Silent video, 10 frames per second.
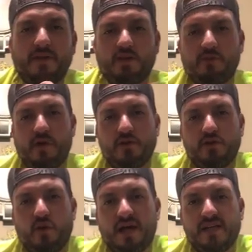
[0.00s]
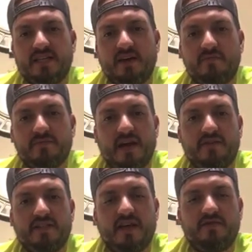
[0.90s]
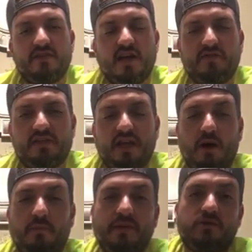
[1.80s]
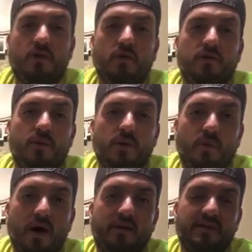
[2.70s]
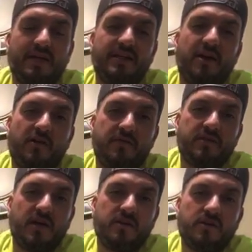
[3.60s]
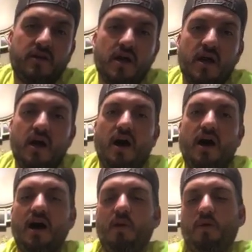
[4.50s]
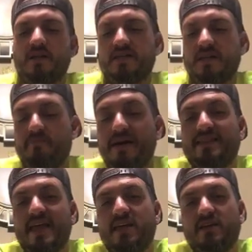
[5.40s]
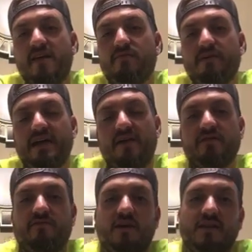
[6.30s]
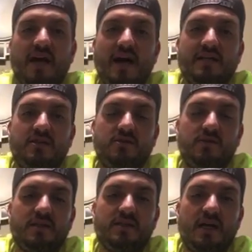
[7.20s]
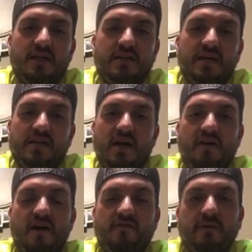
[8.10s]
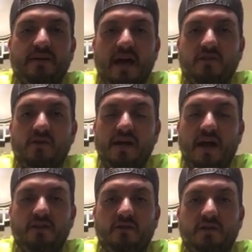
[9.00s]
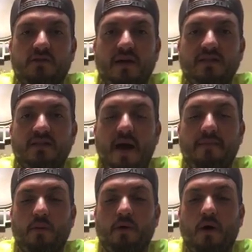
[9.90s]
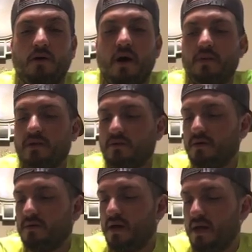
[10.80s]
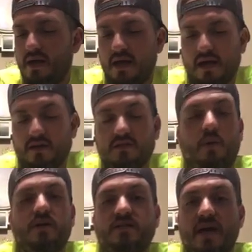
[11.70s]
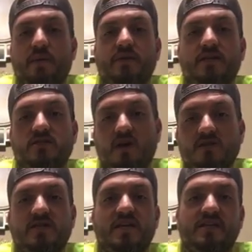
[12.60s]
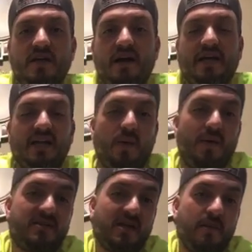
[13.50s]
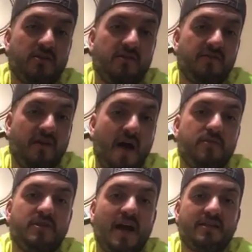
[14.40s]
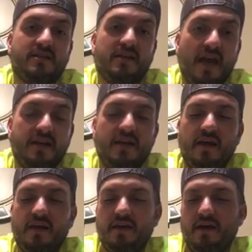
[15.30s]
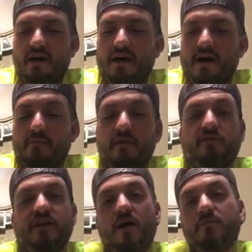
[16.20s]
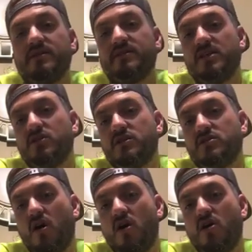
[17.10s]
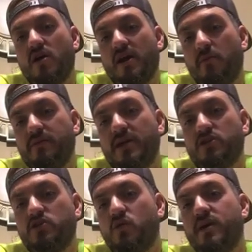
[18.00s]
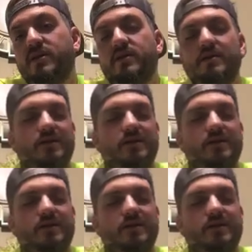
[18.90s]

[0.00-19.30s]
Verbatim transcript: This is your brother Joel Castillo from 77 Jefferson. I hope you guys are all doing well, taking care of each other. Um, I want to send a big thank you to everybody out in the front lines who is uh, taking care of everybody else right now during this crazy time that we're all going through. And also, I want to say when this is all said and done, I cannot wait to come out there and vibe with you guys again. Um, but for now, I'm going to send you the song, and I hope you guys enjoy it.